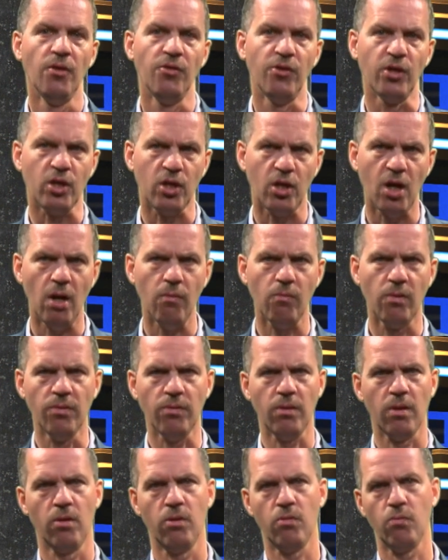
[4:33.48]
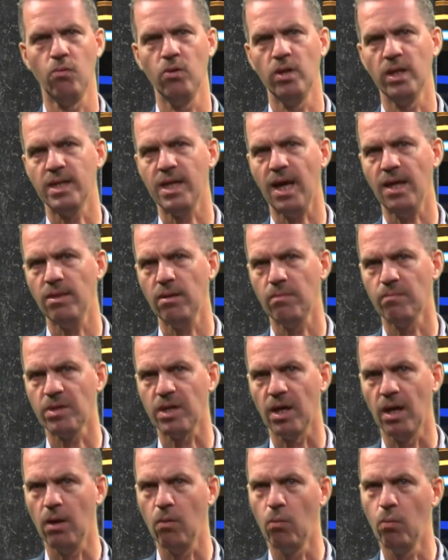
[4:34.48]
The current through the tandem
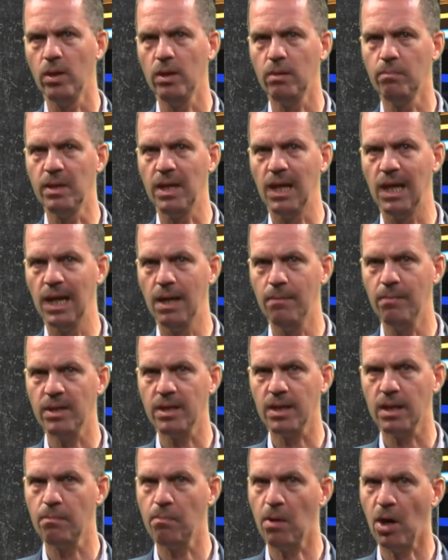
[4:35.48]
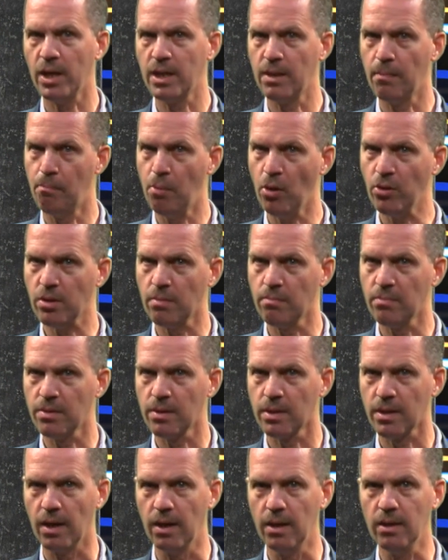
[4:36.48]
cell will be limited by the bottom
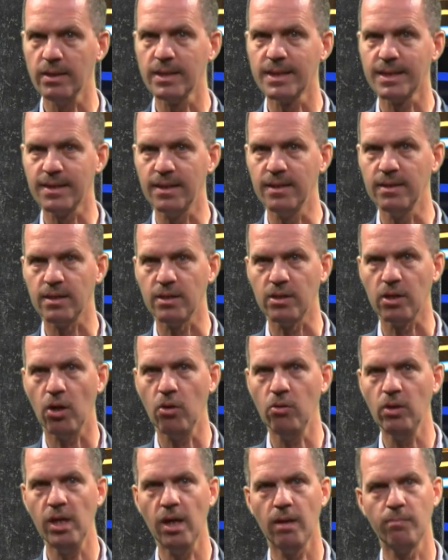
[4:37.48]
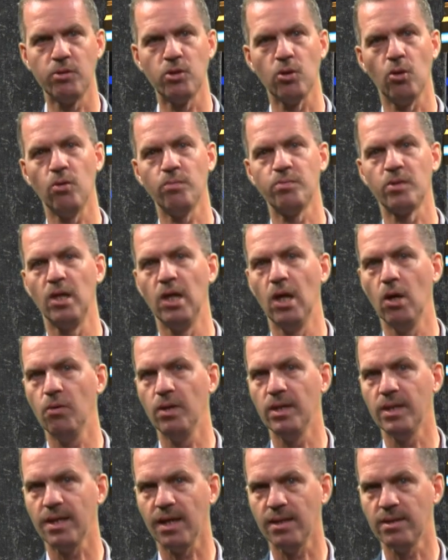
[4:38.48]
cell, since it only absorbs low
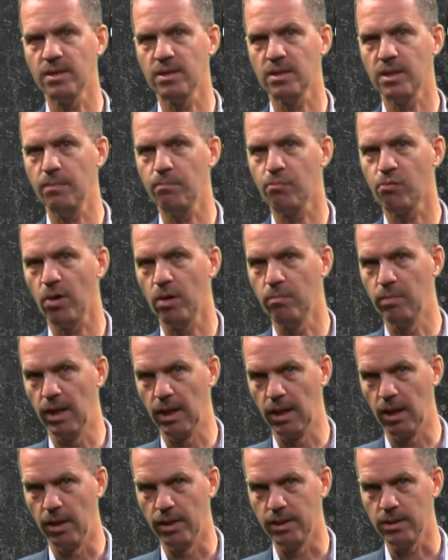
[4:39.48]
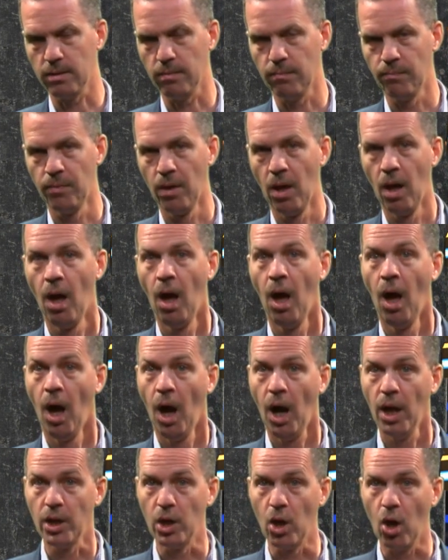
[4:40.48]
intensity probing light.
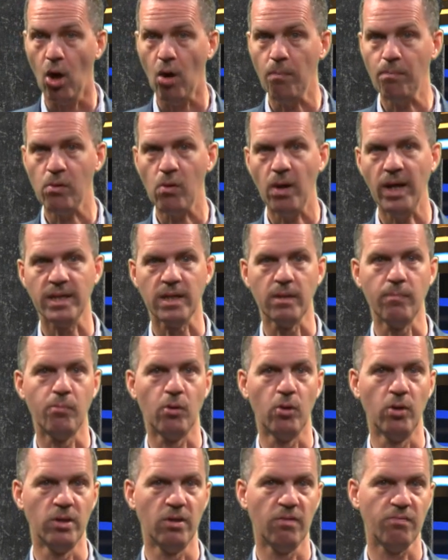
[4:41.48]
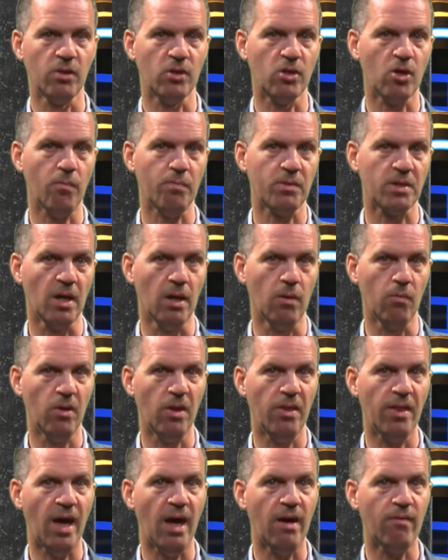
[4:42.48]
The operating point of the top cell
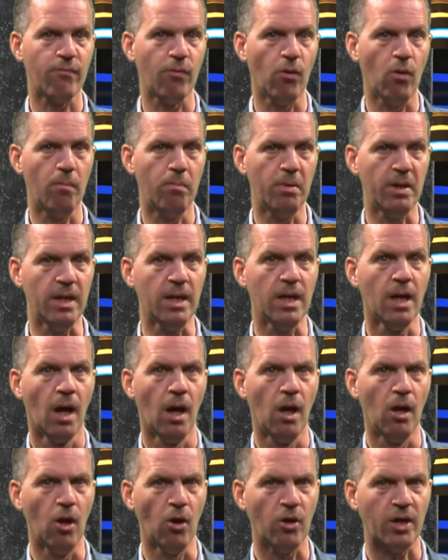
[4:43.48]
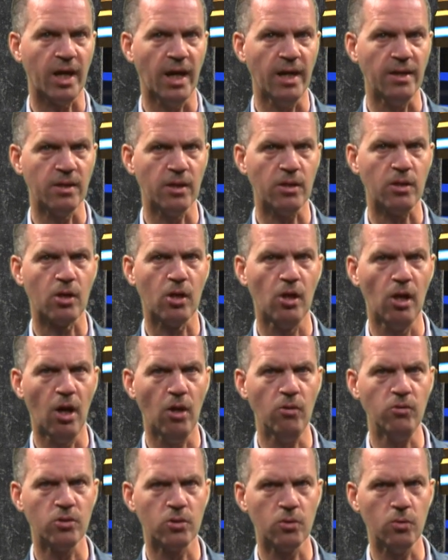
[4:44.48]
will therefore be located
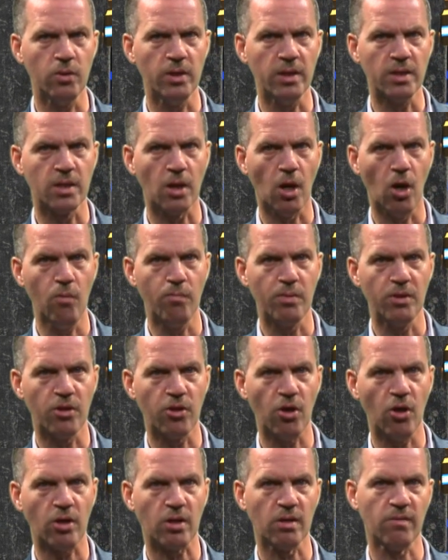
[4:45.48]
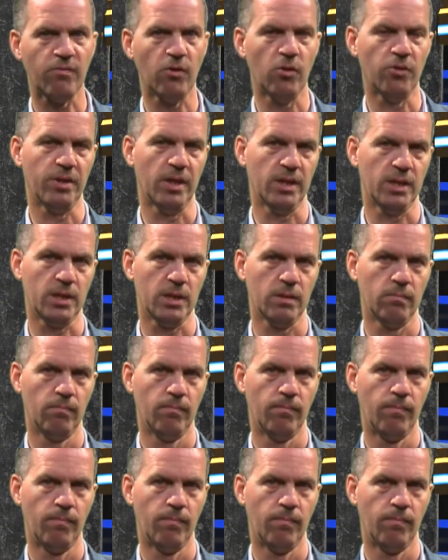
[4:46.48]
close to its open circuit voltage.